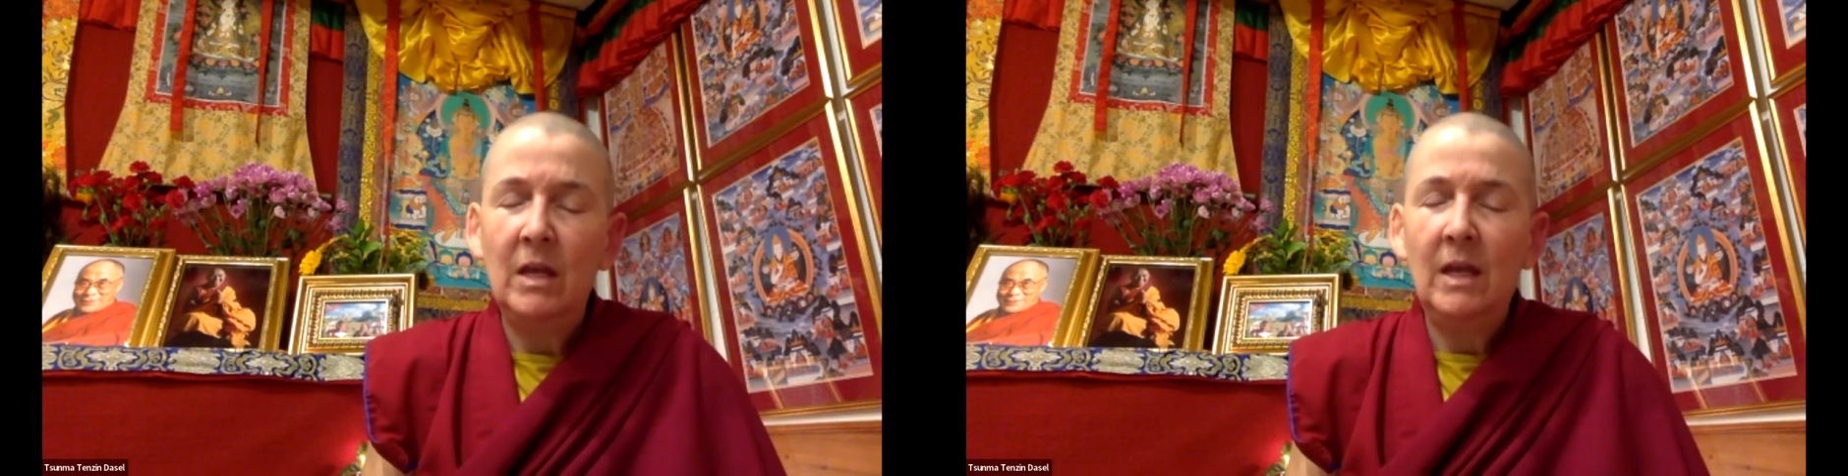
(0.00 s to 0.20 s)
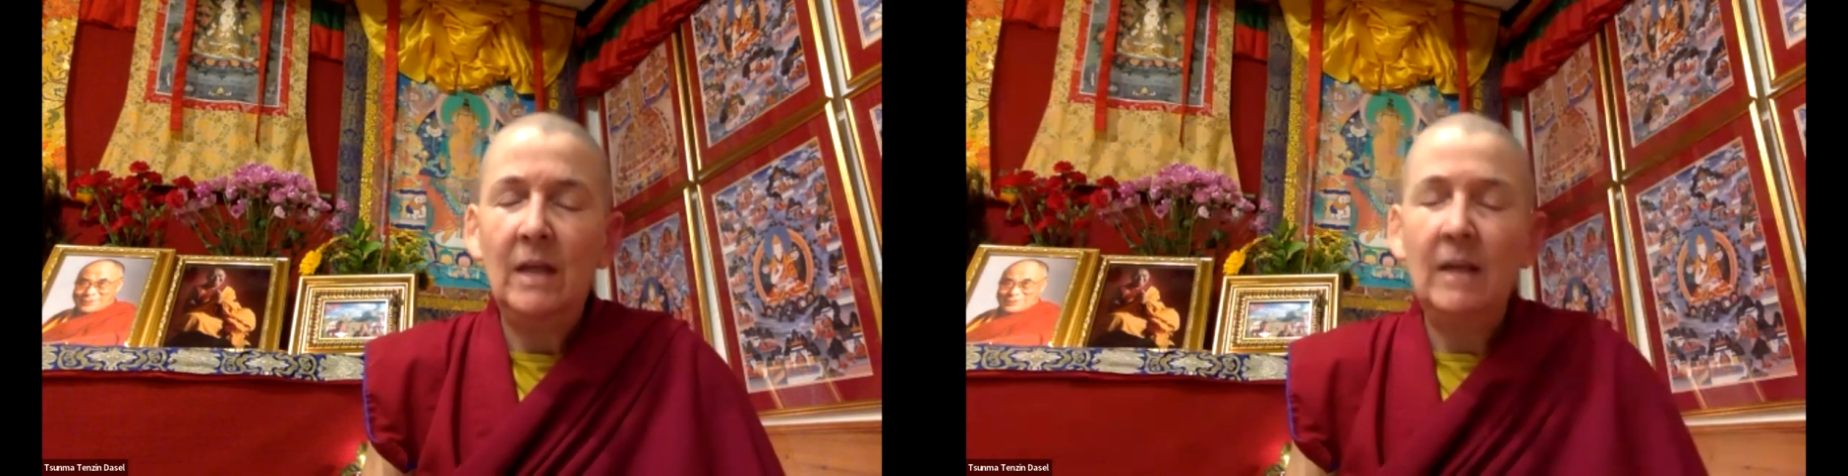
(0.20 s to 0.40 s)

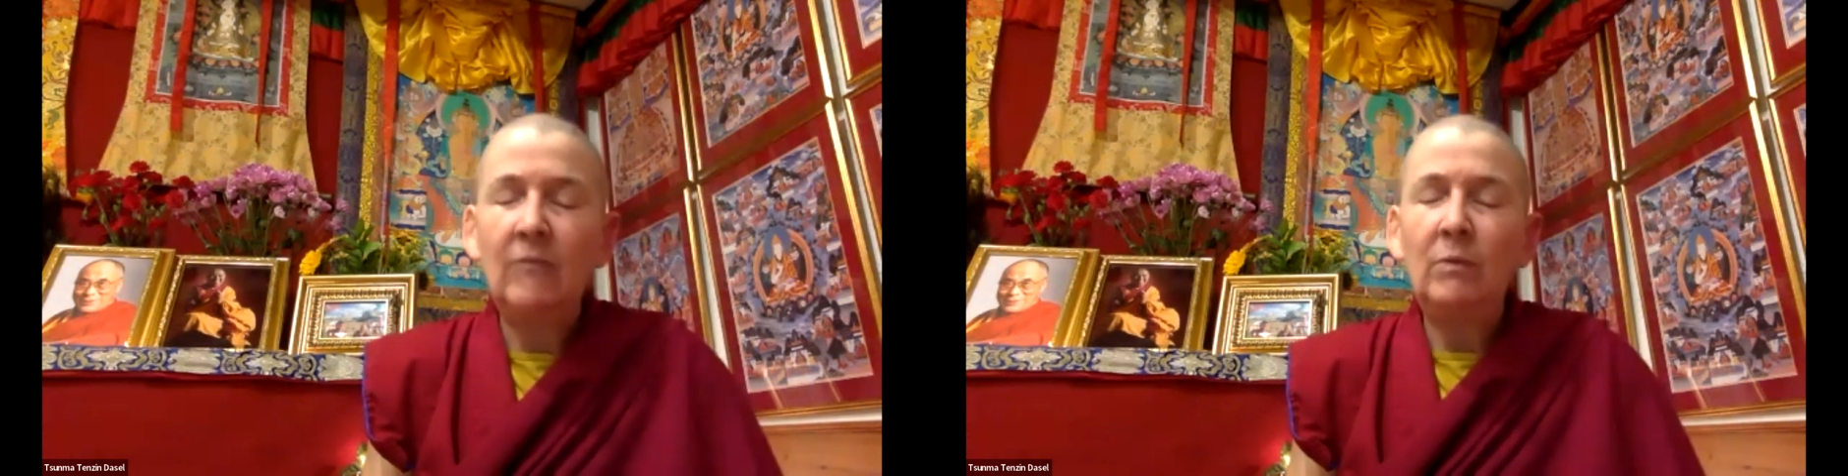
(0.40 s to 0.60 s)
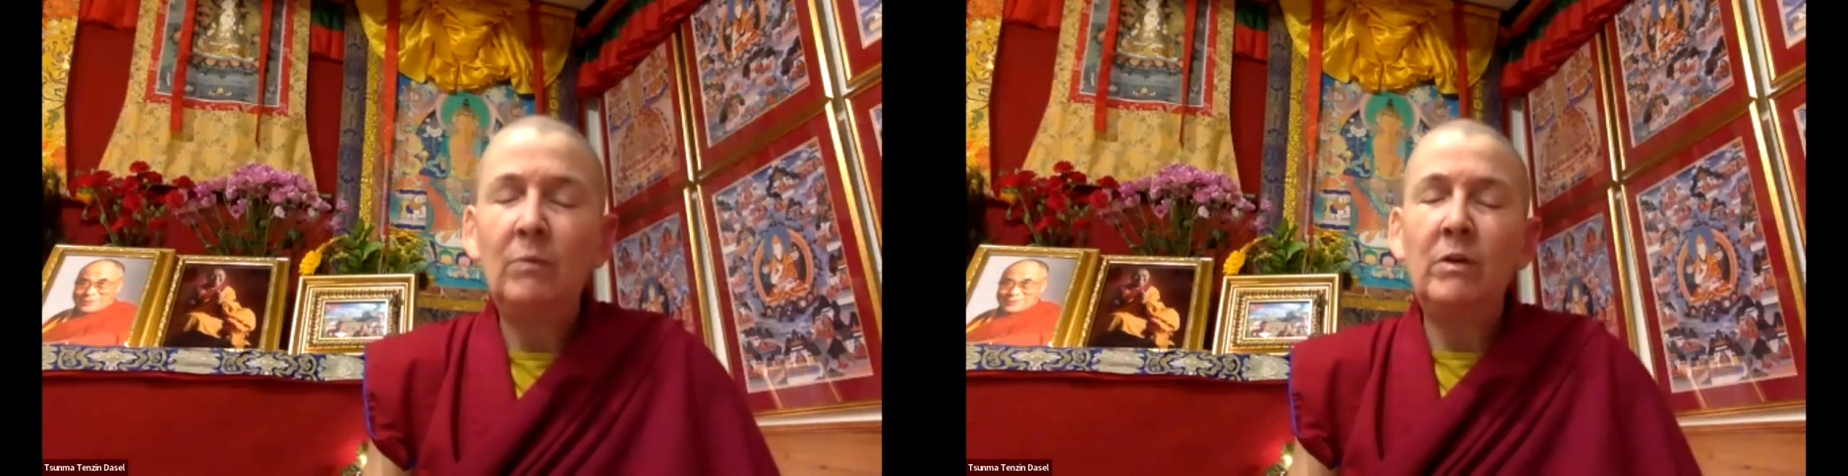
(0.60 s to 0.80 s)
And as
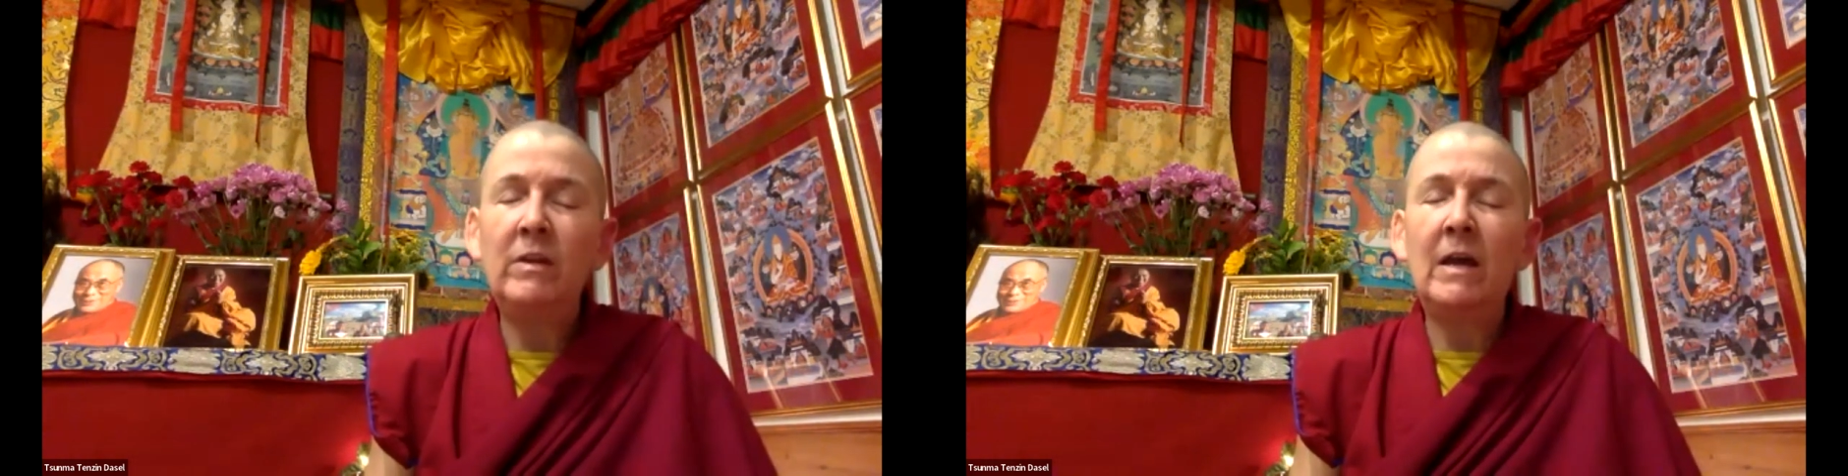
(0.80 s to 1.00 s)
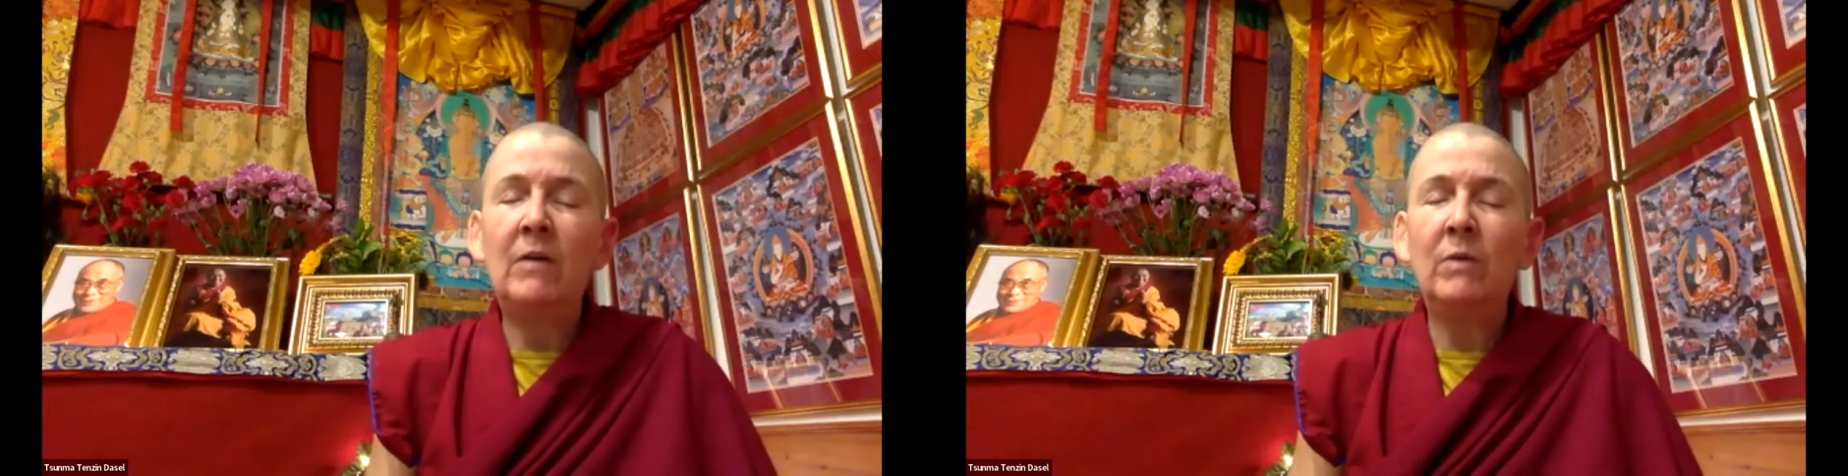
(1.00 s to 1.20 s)
we breathe
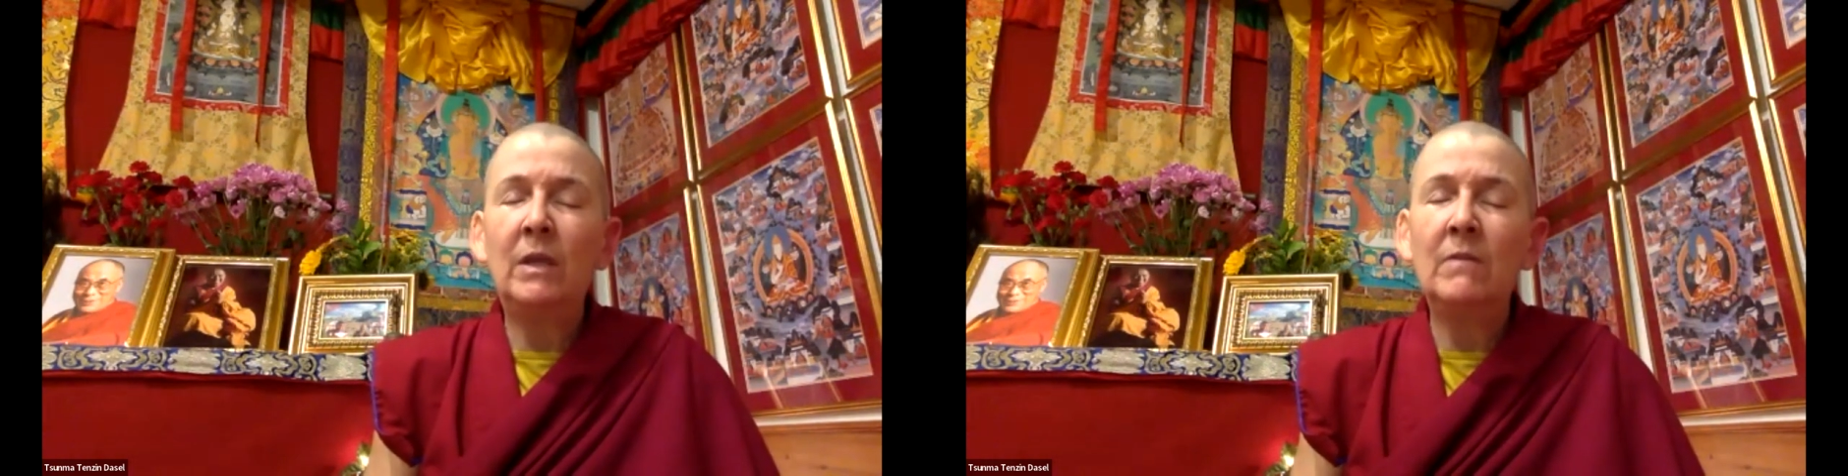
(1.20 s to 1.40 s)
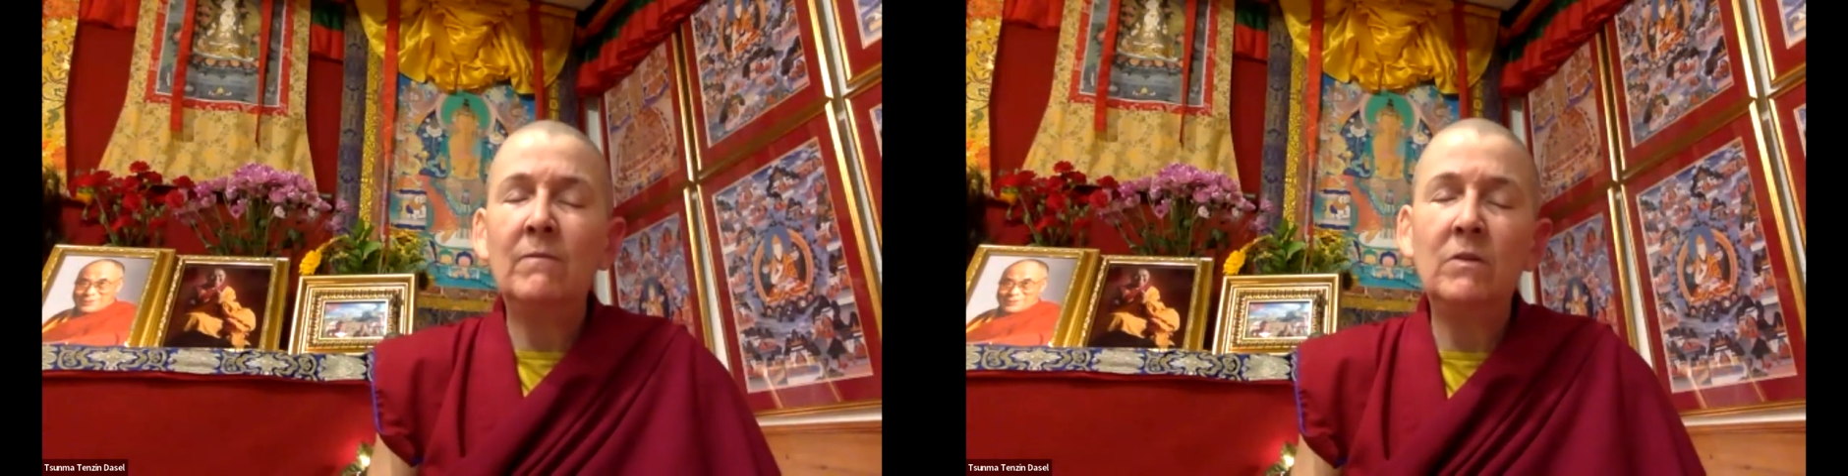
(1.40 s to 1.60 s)
out, we
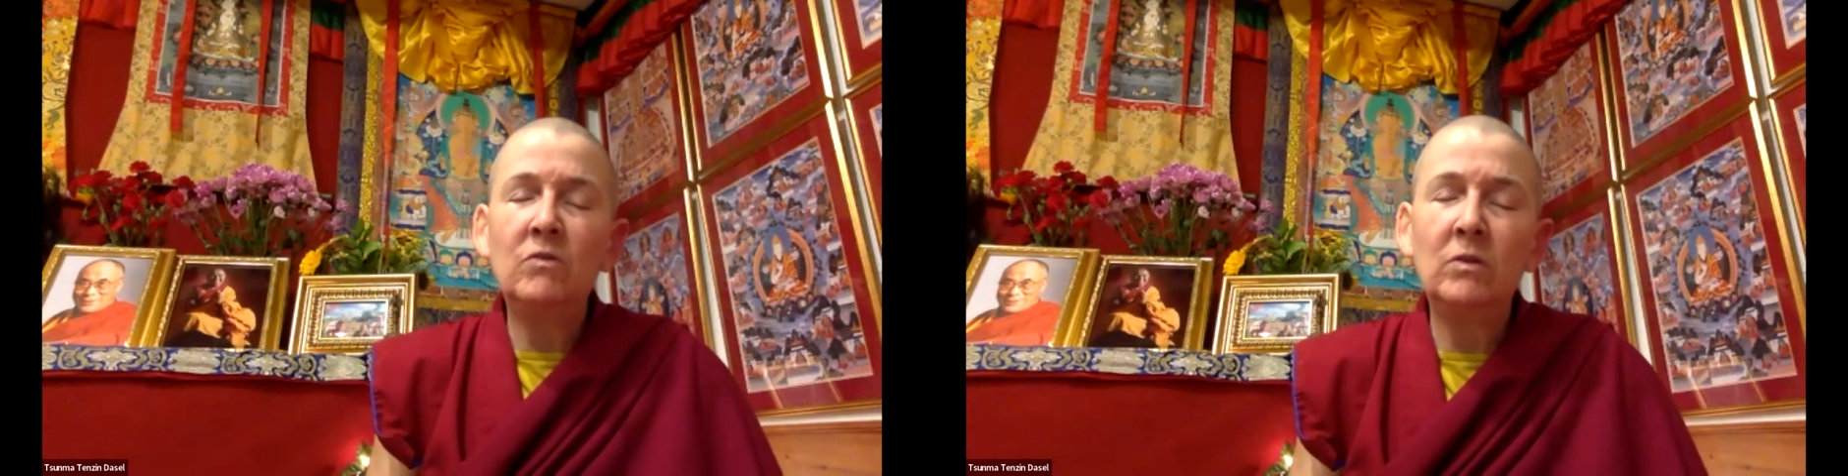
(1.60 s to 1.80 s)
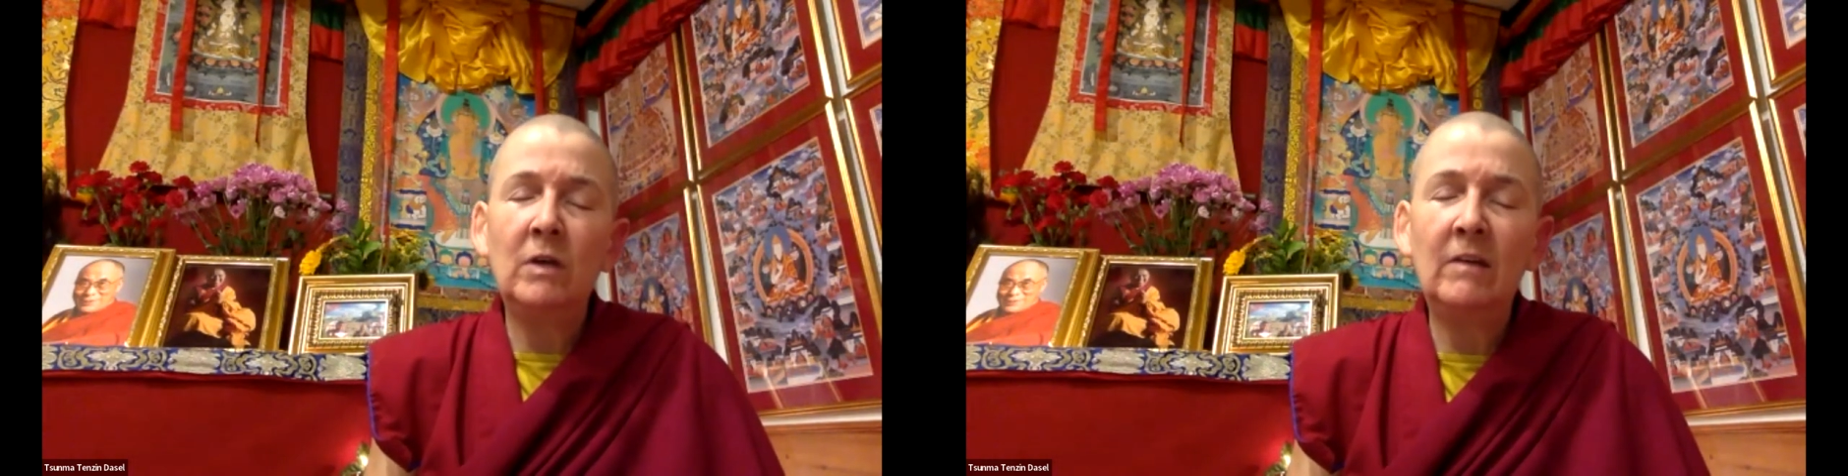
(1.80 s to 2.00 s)
can
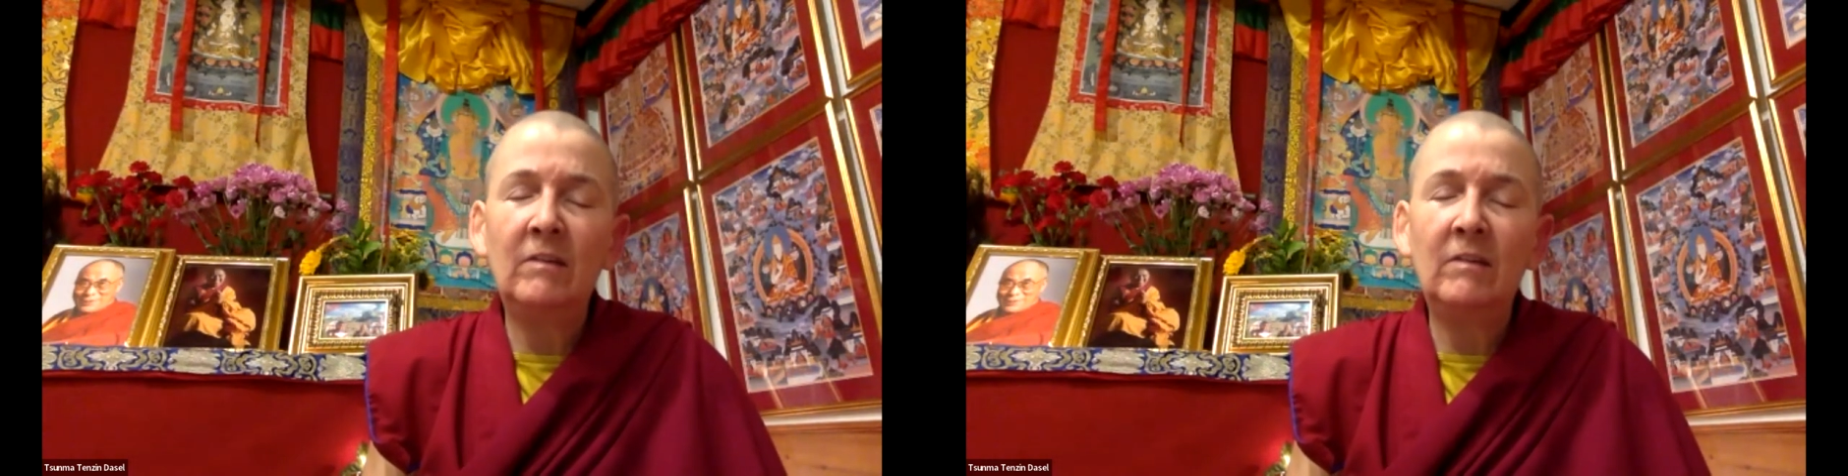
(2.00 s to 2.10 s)
visualize